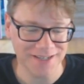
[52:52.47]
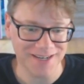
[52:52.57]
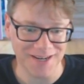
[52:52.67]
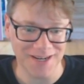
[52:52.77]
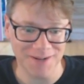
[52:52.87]

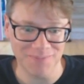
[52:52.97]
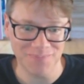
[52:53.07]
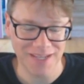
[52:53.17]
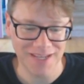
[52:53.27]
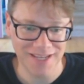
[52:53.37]
Yeah. Um,
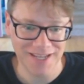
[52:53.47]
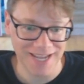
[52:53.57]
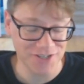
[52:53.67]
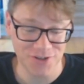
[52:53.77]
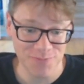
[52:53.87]

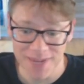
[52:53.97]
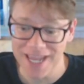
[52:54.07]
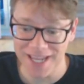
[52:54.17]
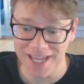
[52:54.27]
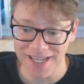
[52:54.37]
and to
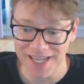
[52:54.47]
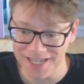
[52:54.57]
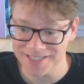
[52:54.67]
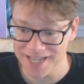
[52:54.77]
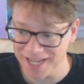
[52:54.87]
me, it
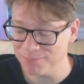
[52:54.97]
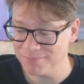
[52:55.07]
is a